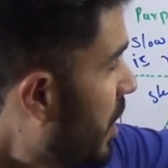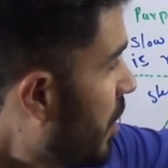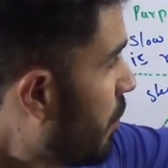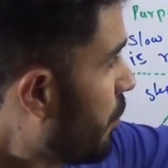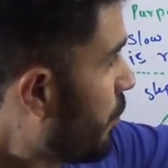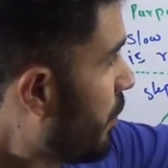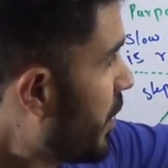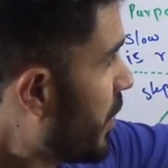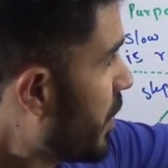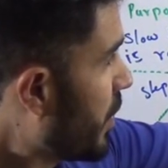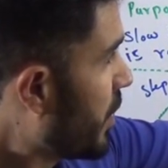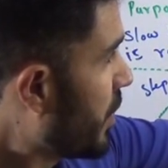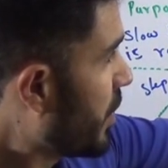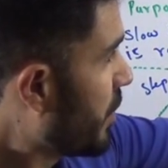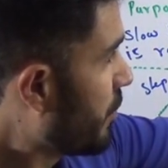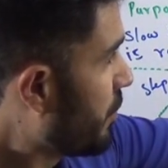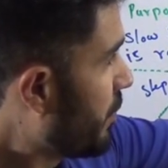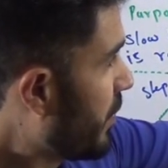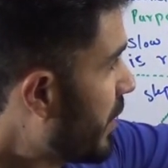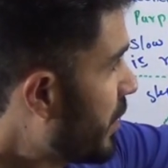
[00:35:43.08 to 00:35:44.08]

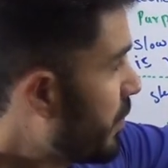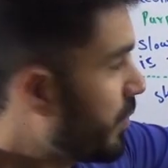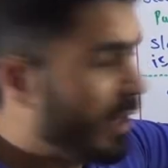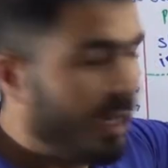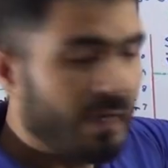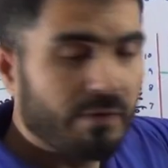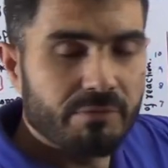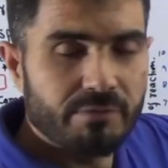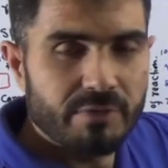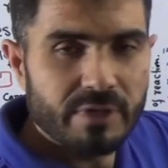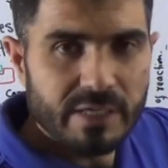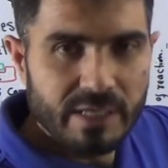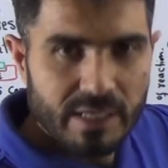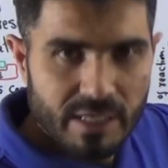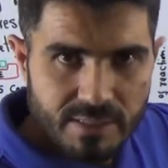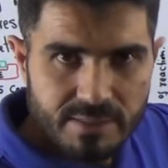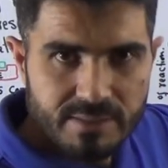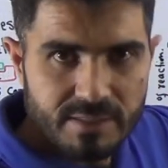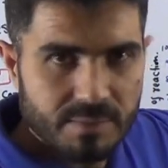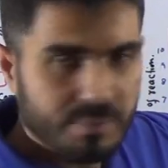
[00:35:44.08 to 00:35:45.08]
where you have very
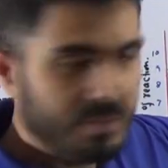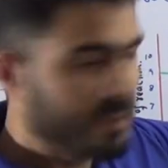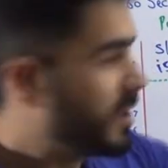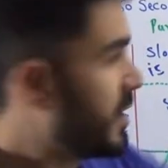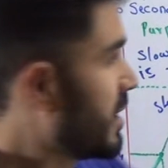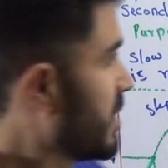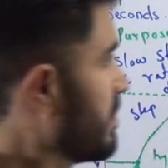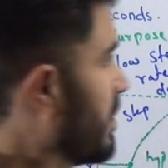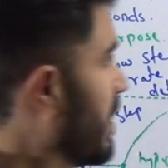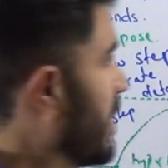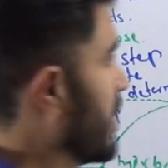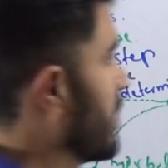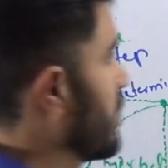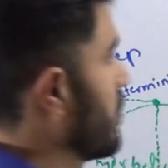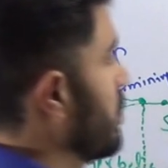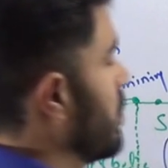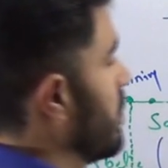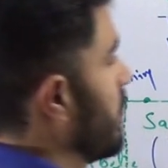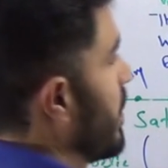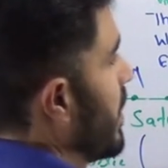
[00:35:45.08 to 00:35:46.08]
less substrate
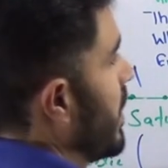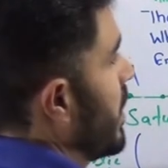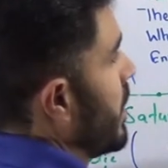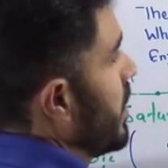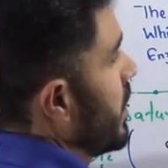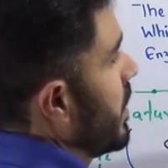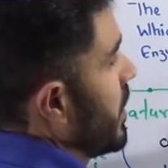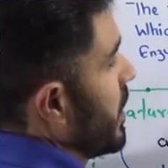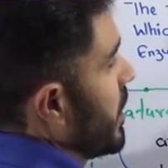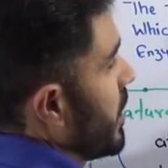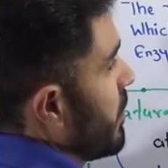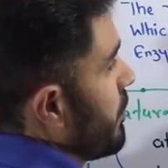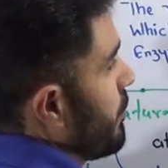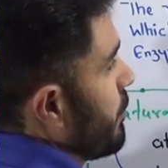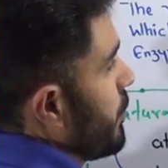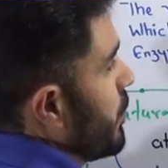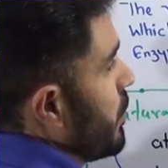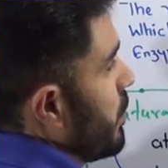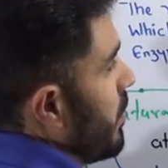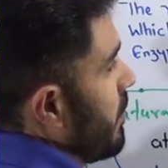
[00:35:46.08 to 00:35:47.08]
molecule,
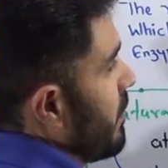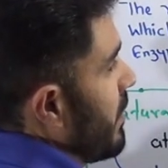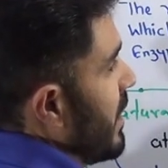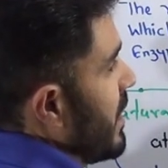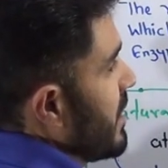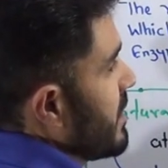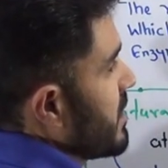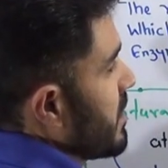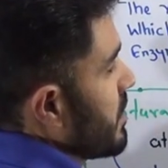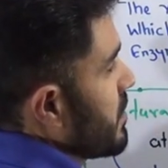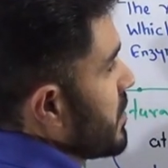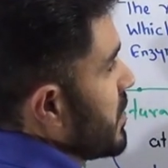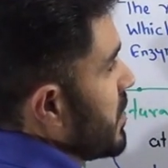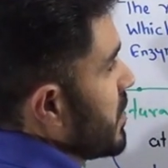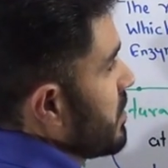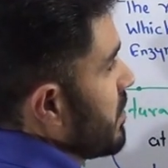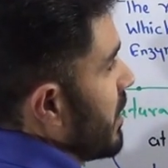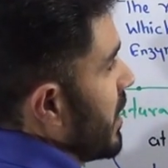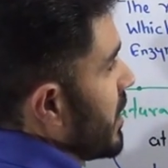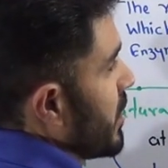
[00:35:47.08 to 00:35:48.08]
if you have less
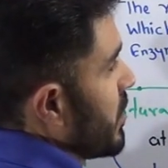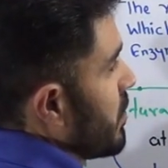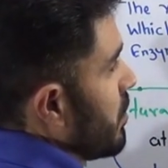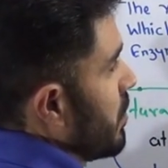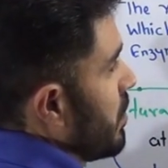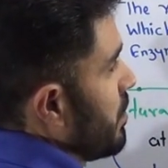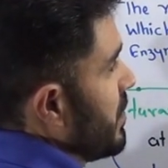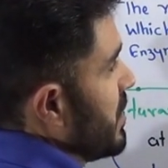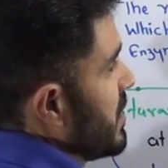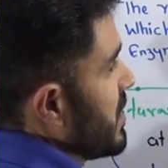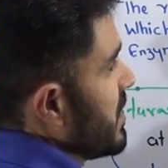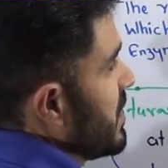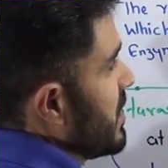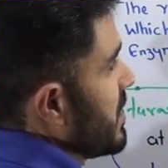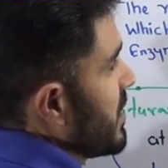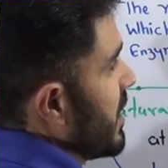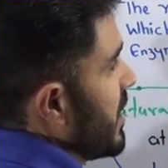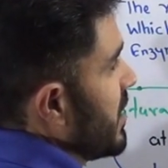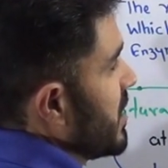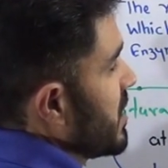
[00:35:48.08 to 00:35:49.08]
substrate molecule, means
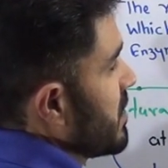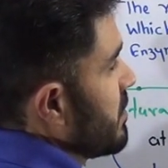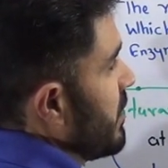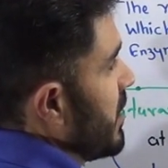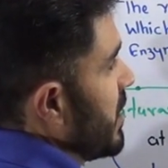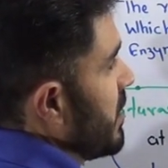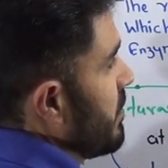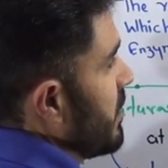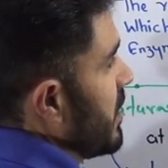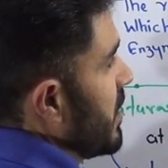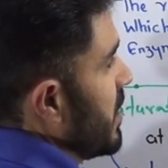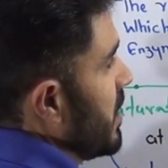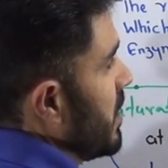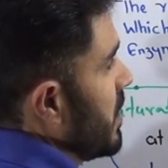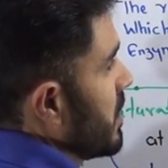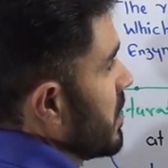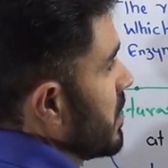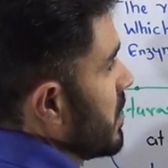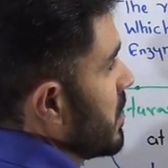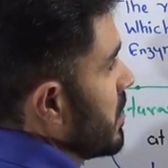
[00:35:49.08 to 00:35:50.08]
this side is very
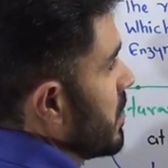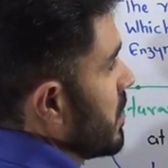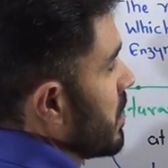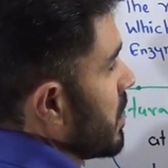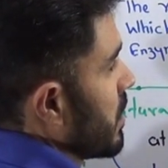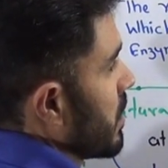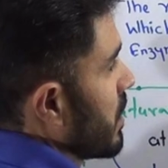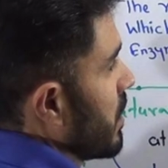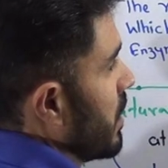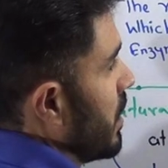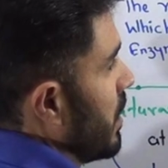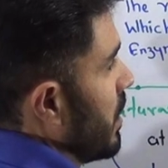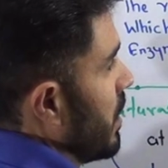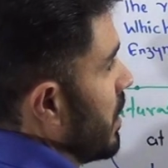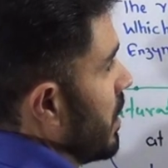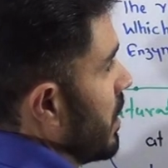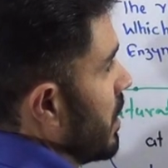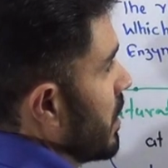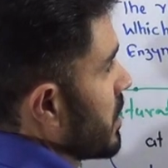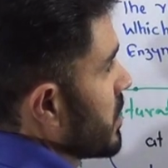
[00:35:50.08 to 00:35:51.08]

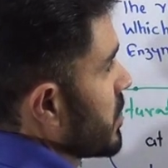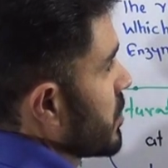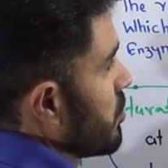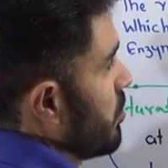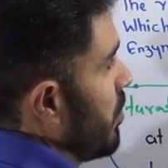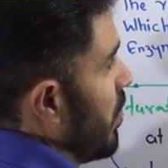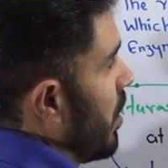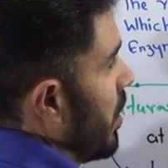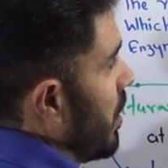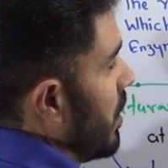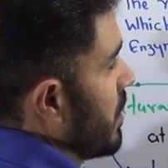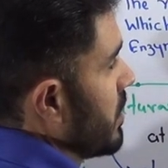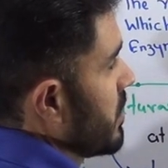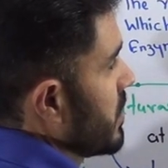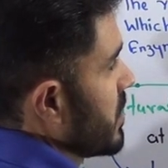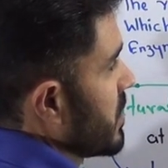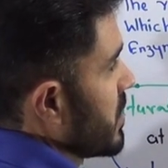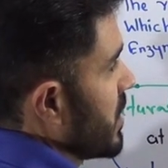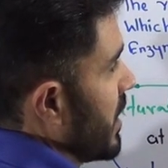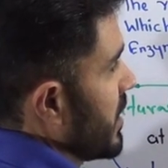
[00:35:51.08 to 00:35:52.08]
small,
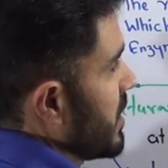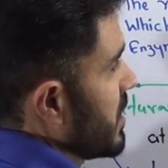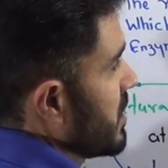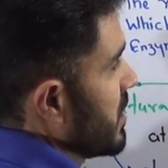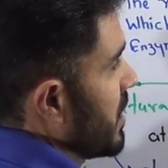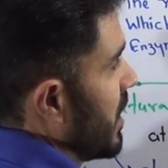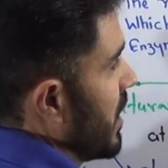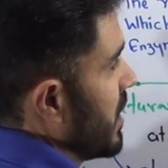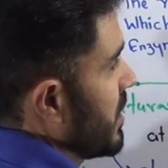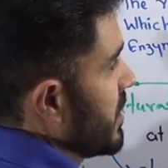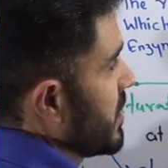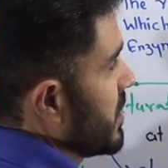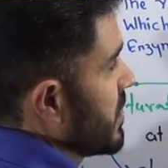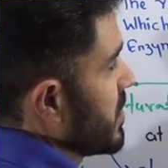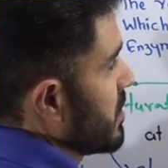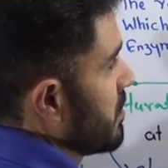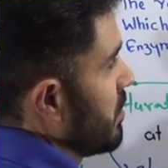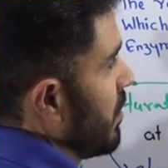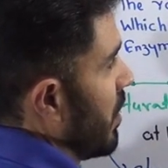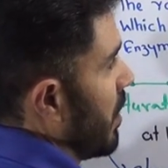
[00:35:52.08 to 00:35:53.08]
side is already
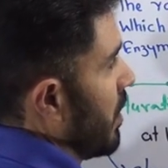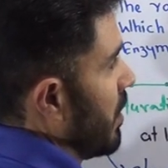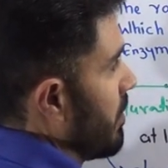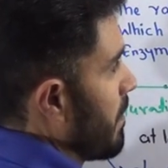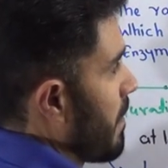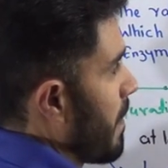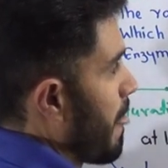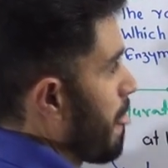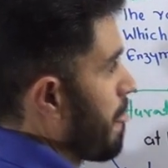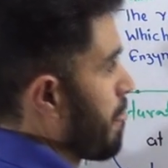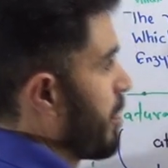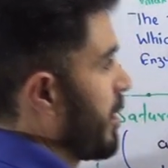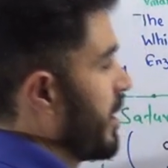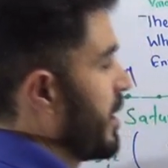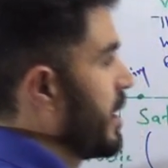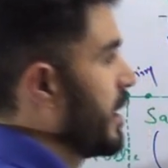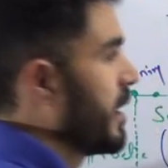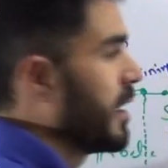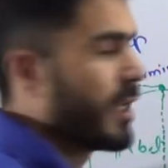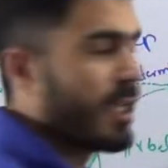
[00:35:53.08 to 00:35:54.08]
small.
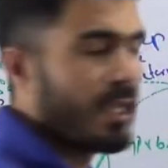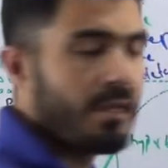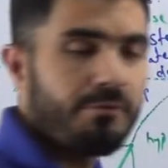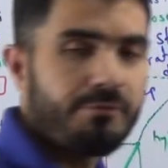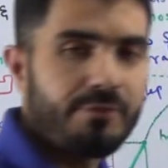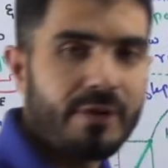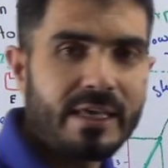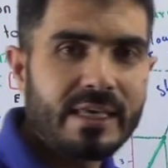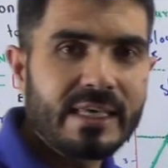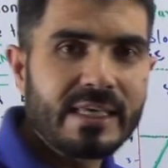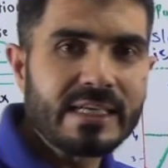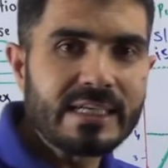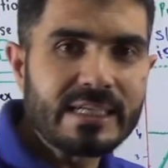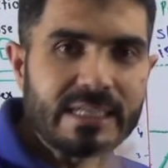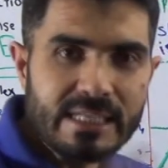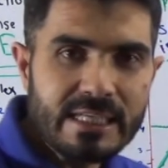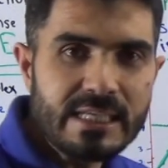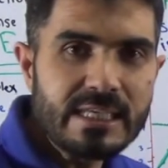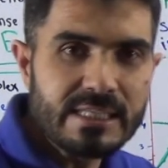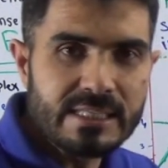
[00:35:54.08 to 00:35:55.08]
If I
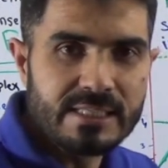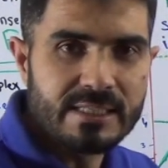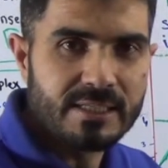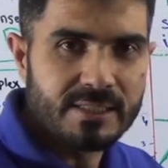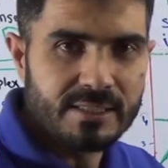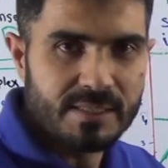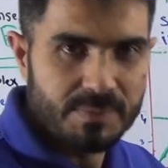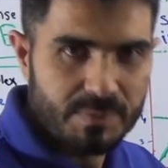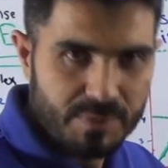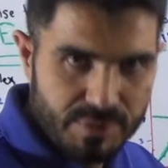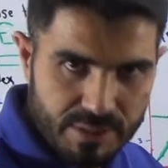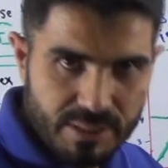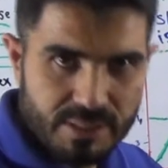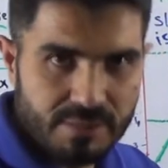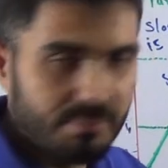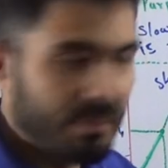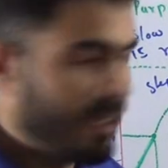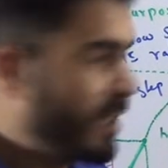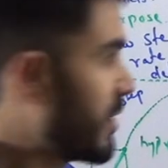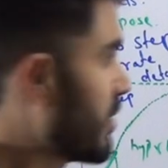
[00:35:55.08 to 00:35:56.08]
increase the substrate
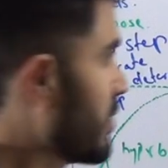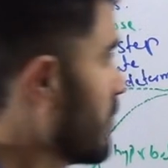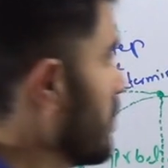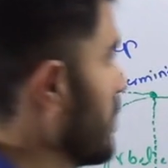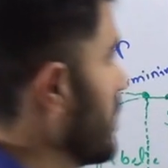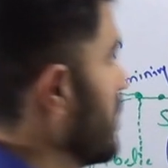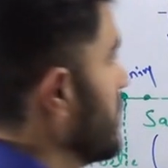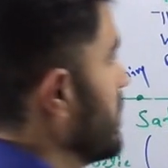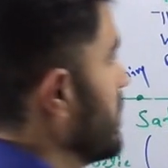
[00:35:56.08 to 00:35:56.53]
molecule,